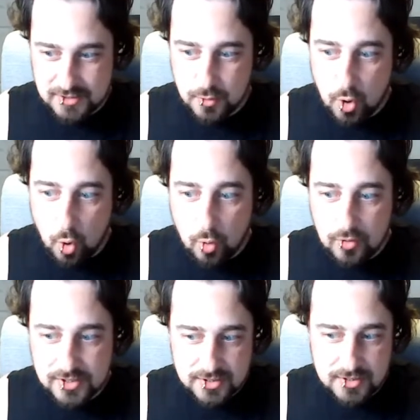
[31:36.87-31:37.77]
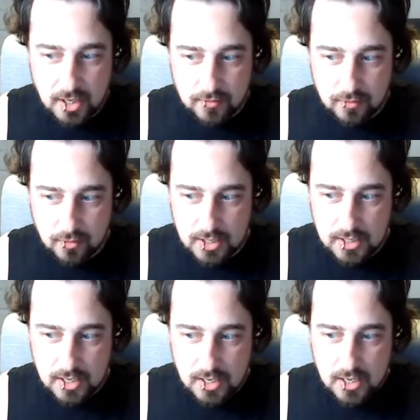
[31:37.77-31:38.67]
doing all this stuff, right?
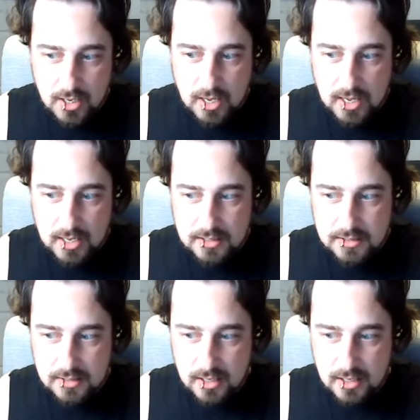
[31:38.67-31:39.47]
And